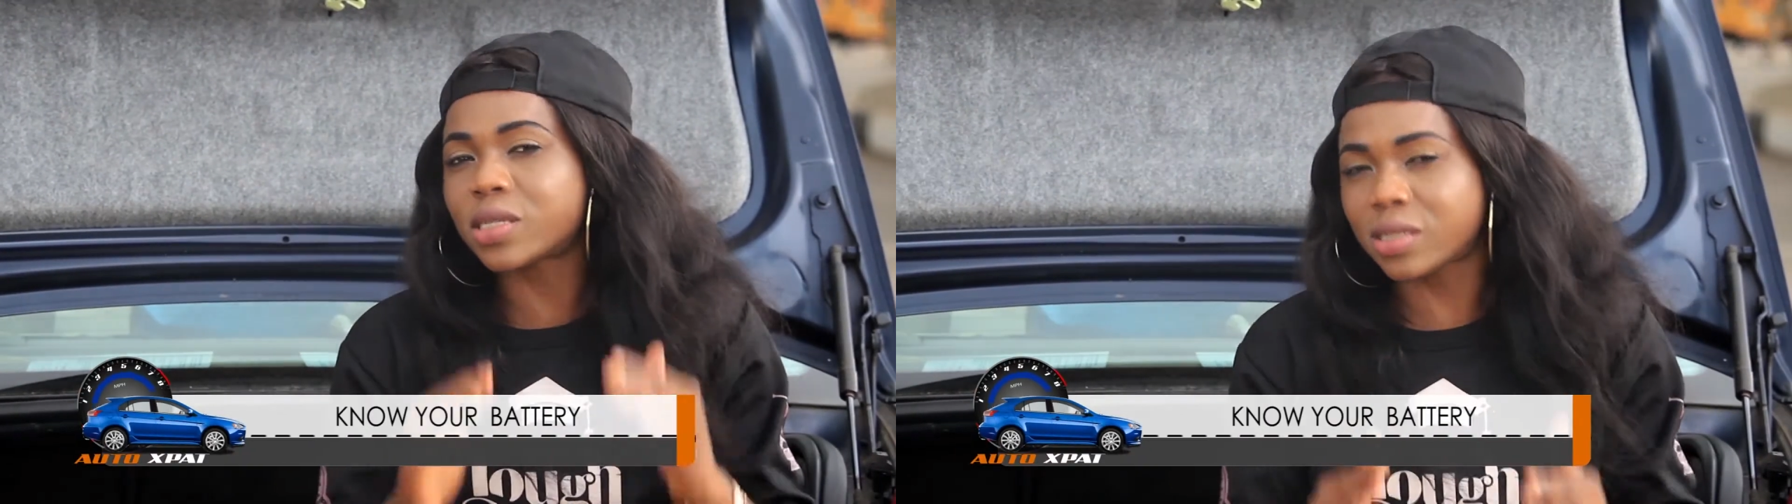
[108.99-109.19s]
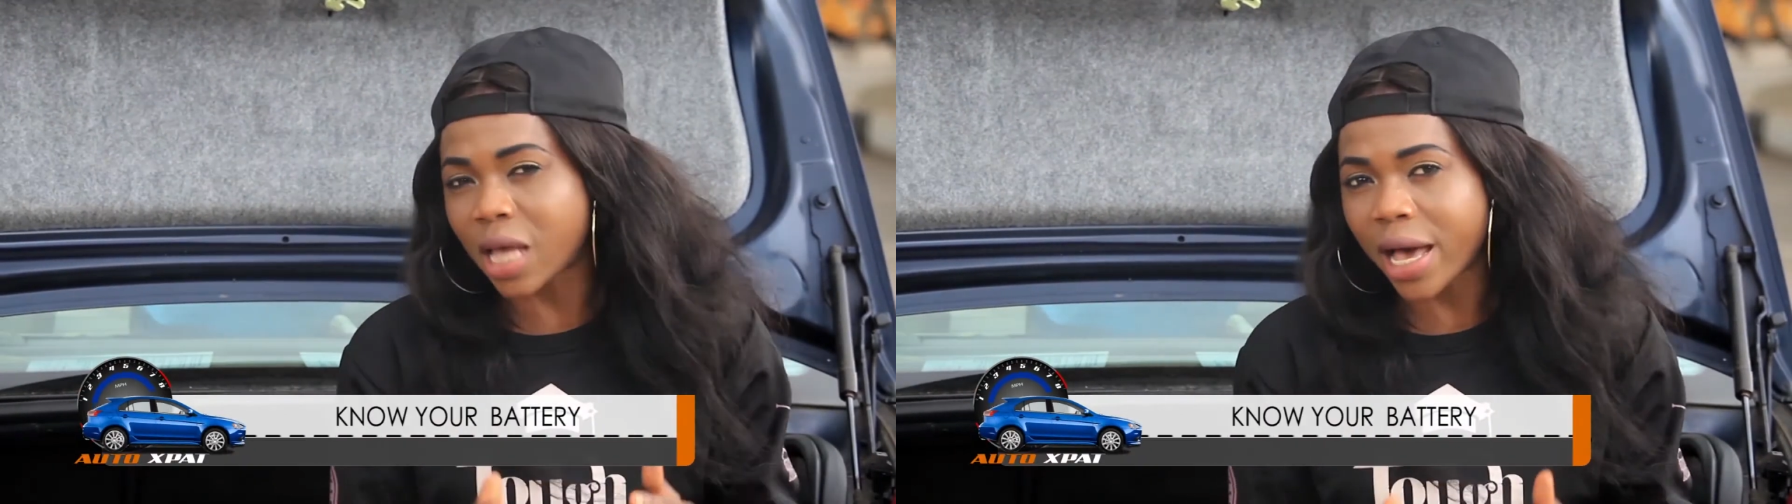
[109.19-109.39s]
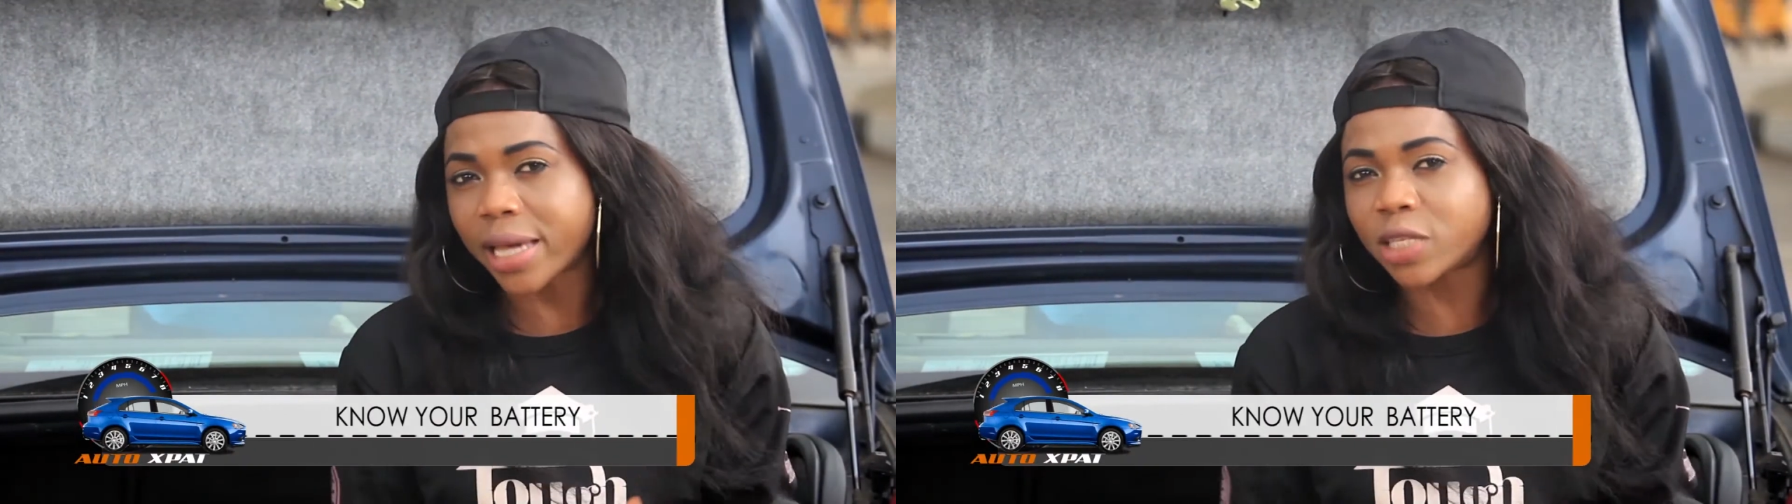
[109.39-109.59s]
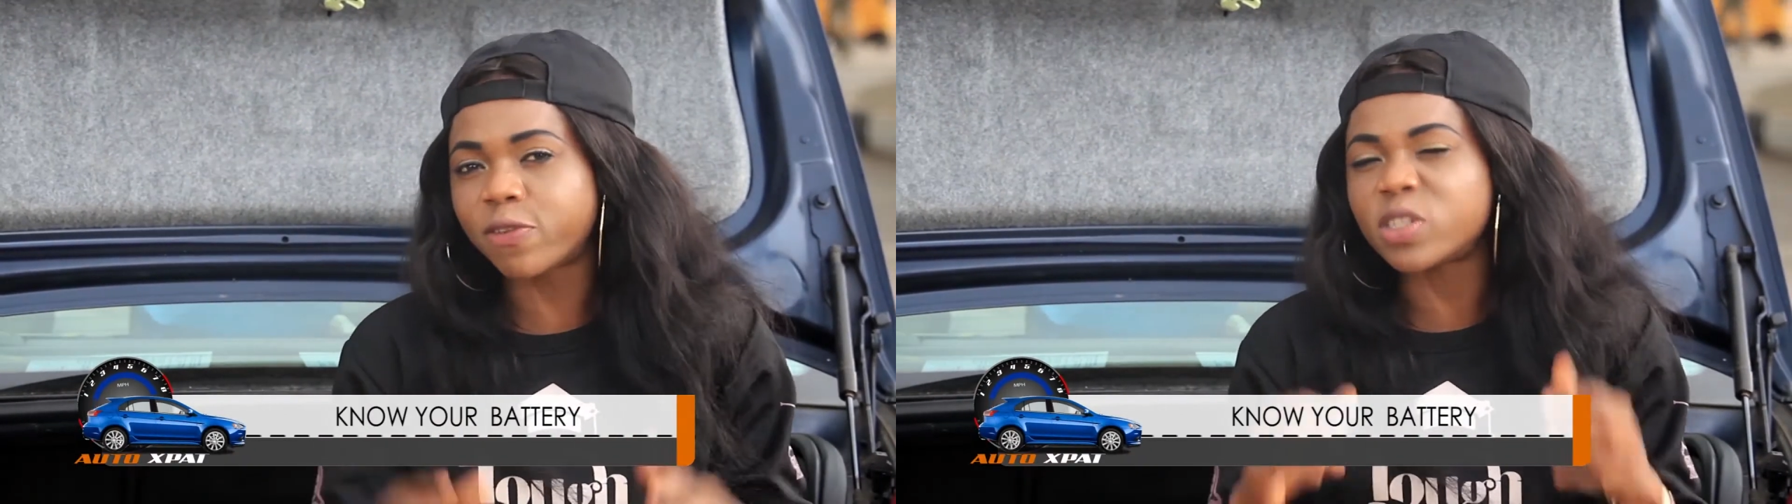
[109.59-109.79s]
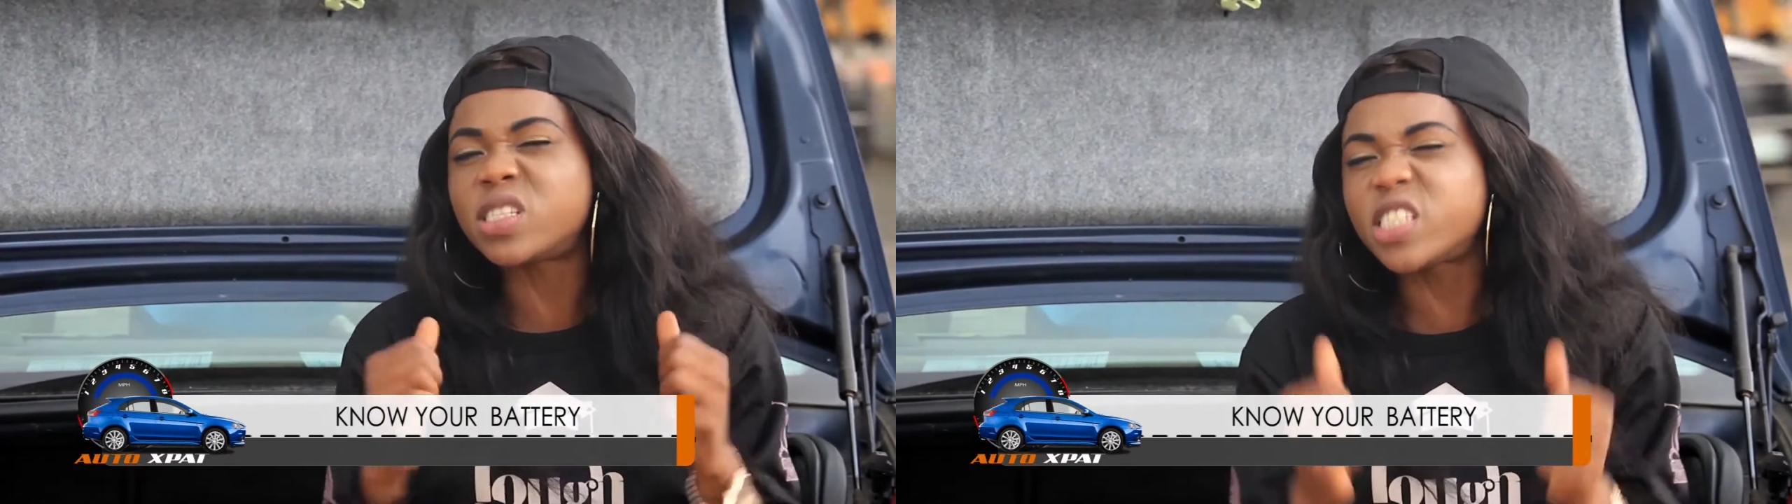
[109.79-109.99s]
designed
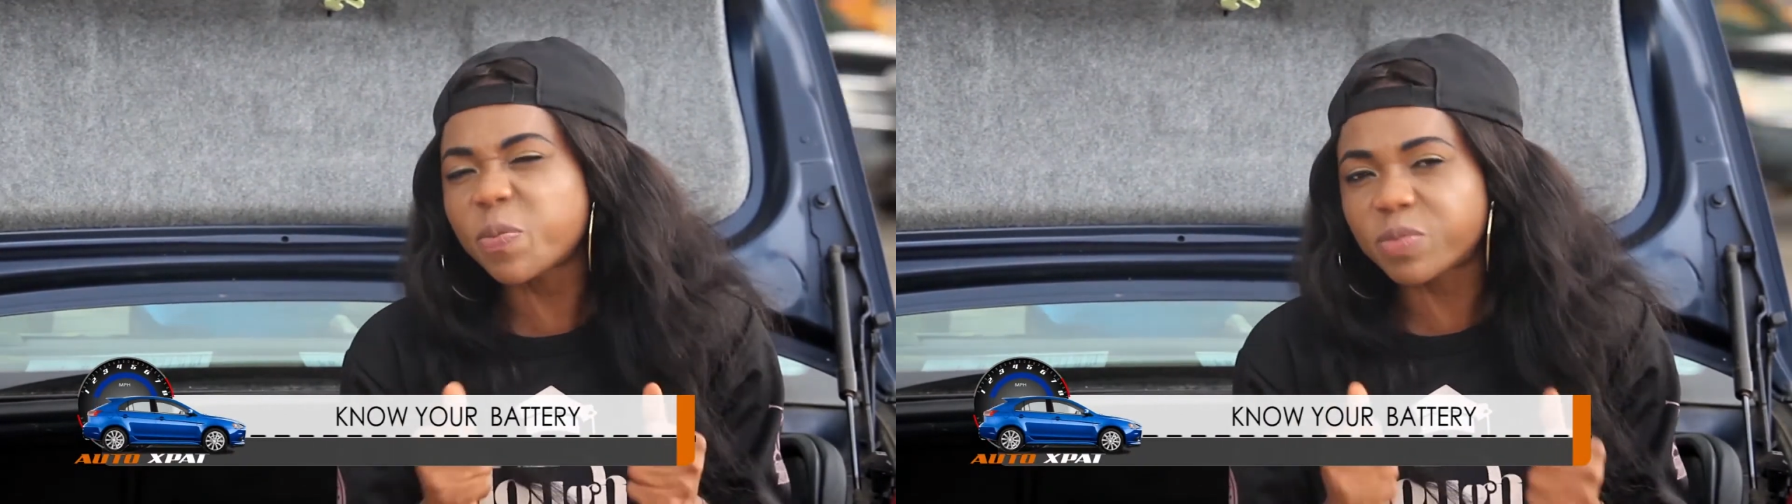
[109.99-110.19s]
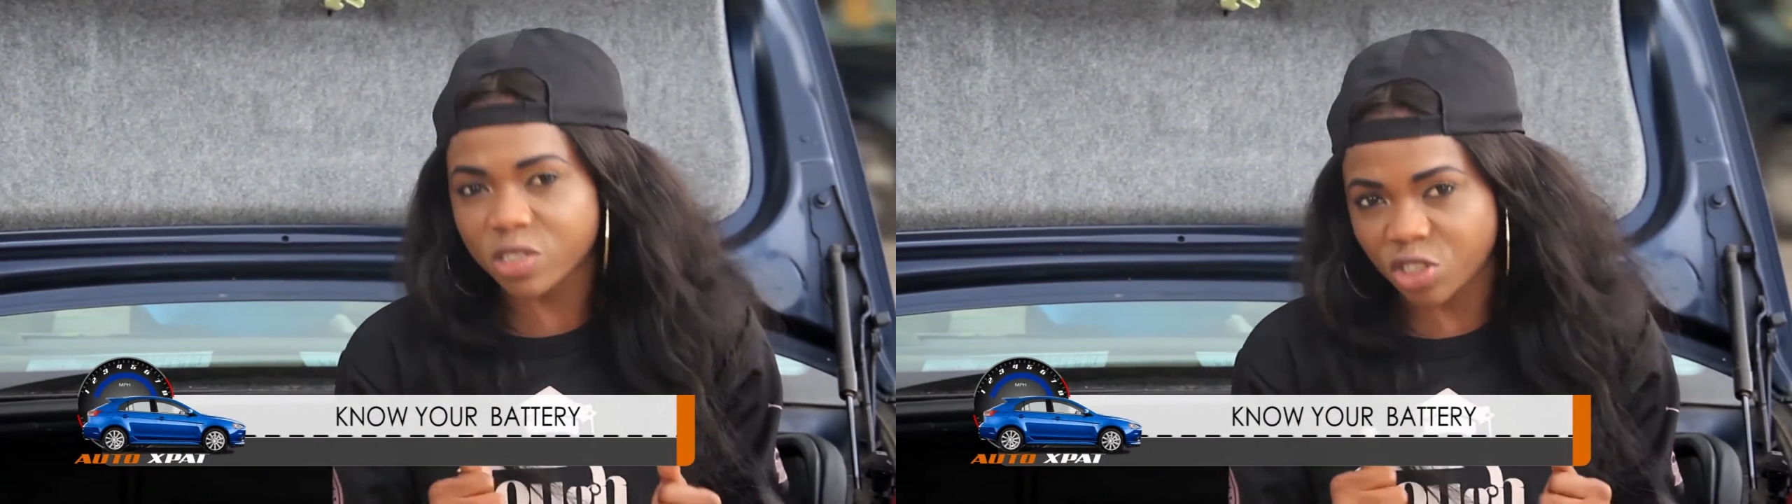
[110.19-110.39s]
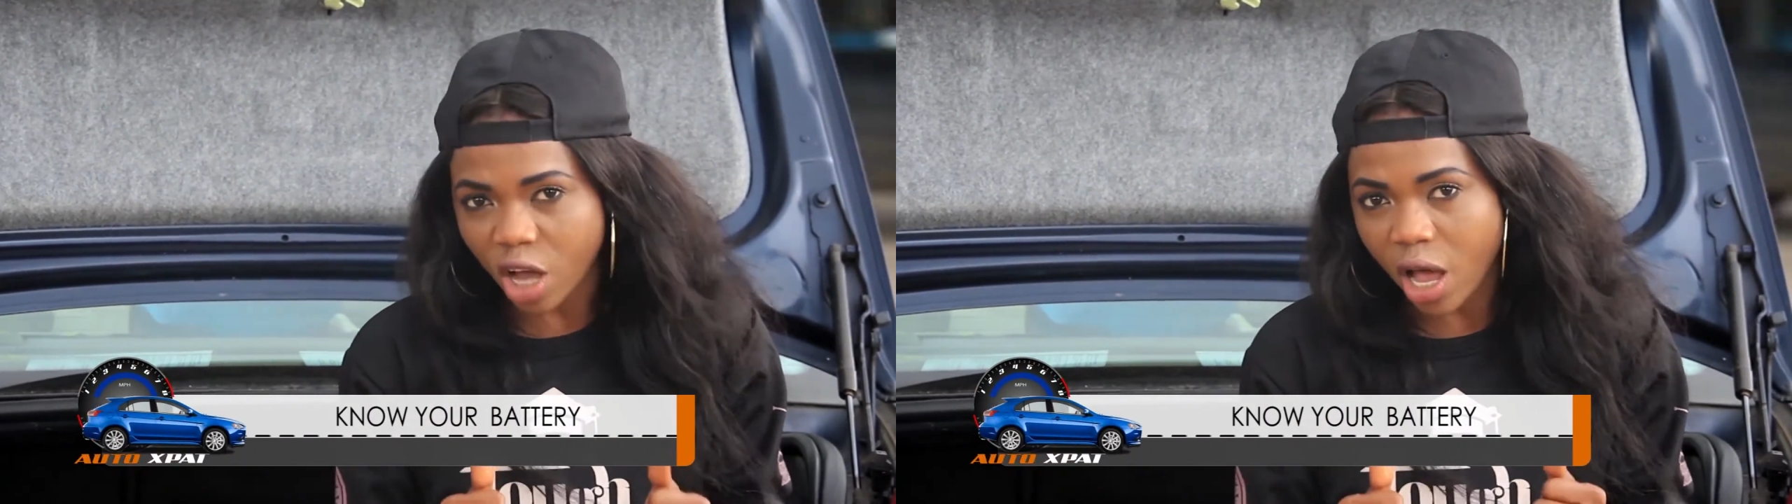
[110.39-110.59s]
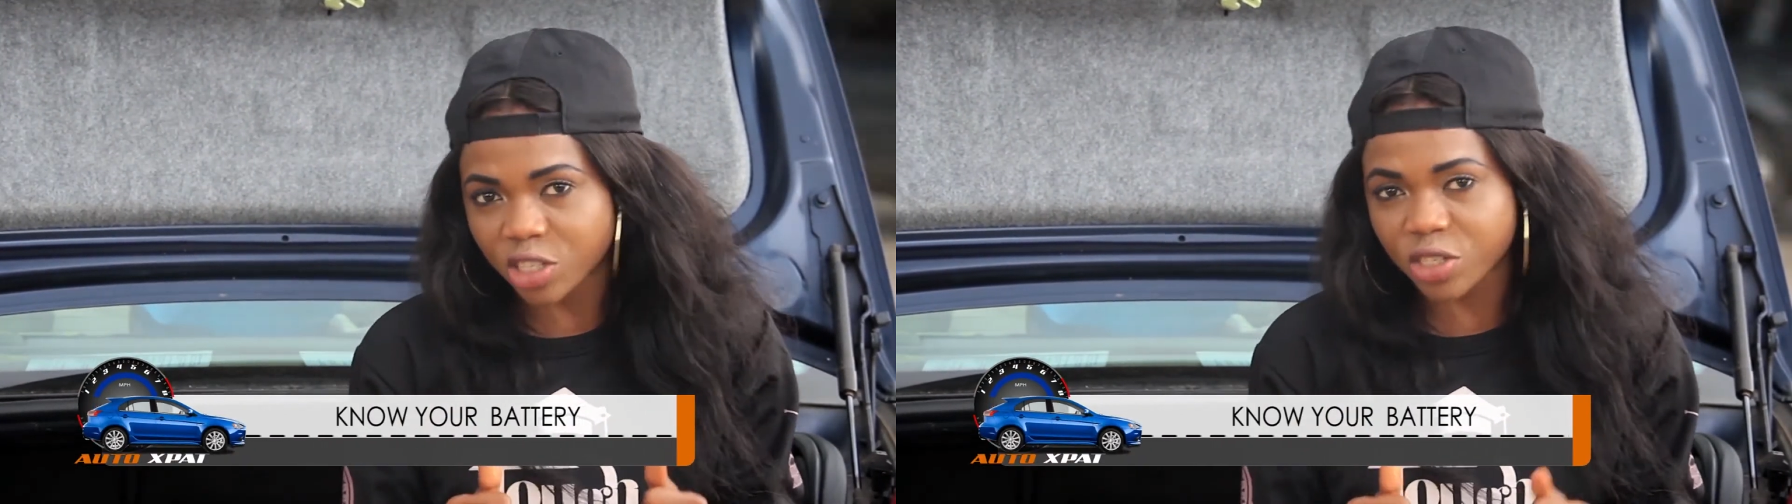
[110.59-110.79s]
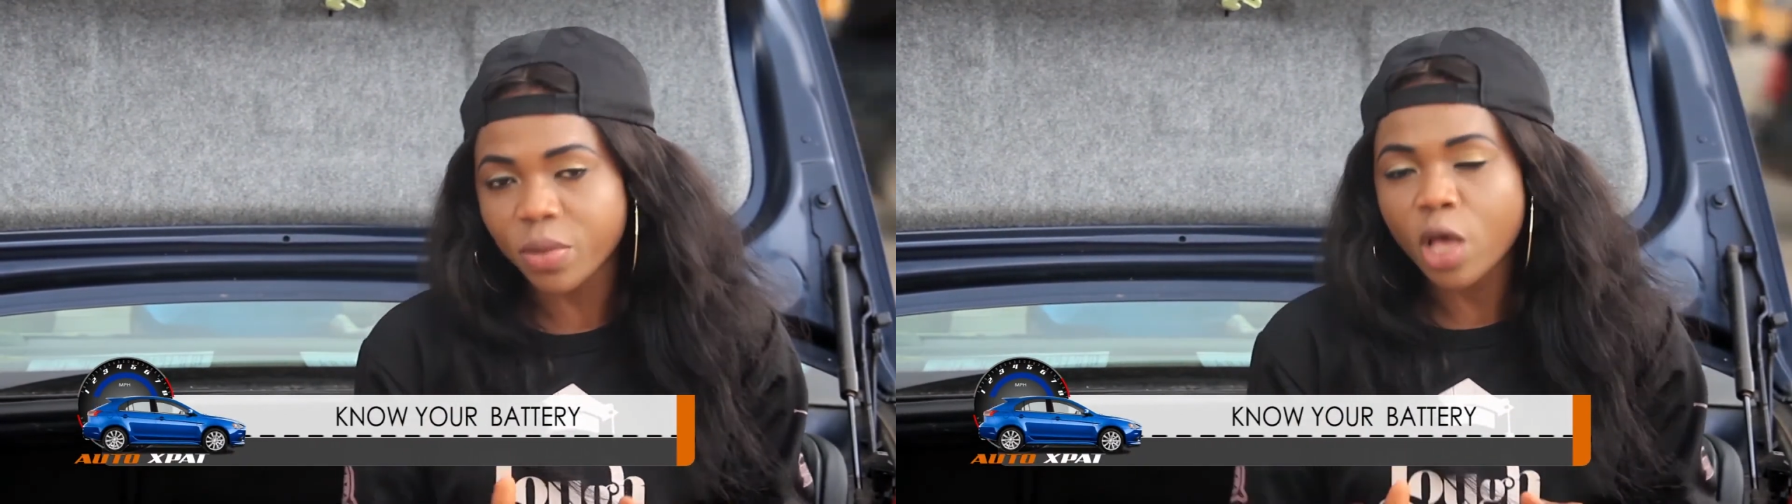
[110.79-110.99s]
for deep
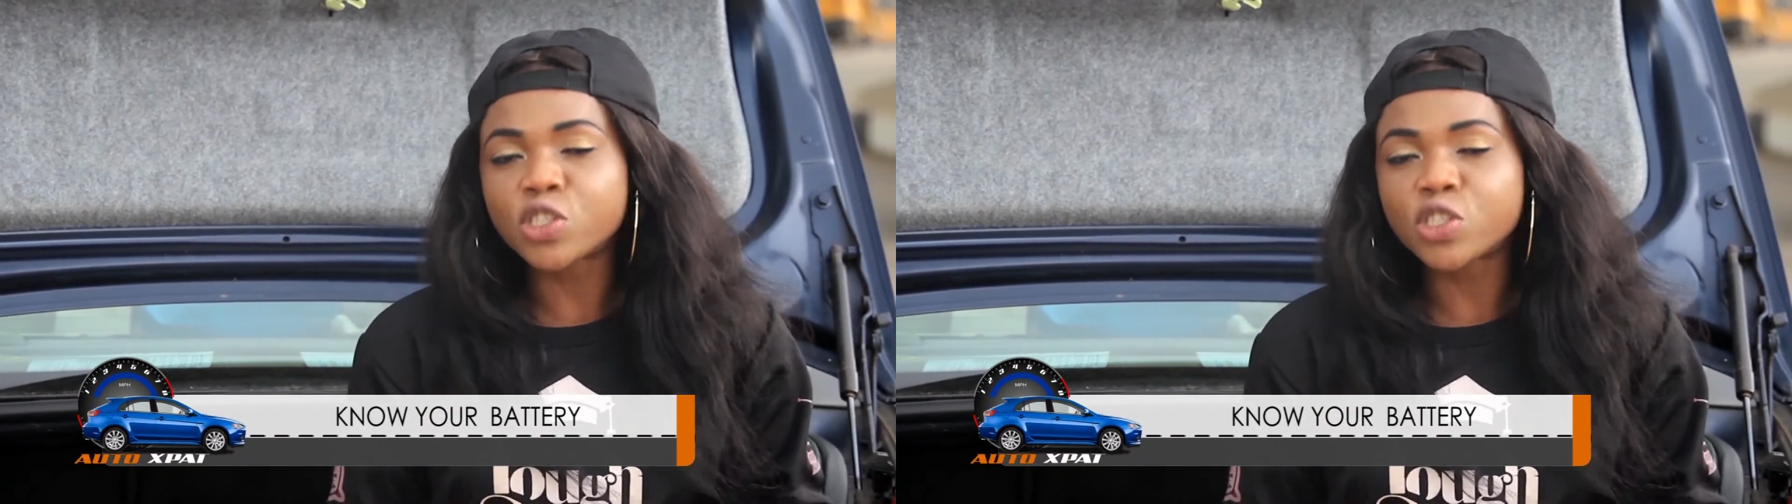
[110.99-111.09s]
discharge.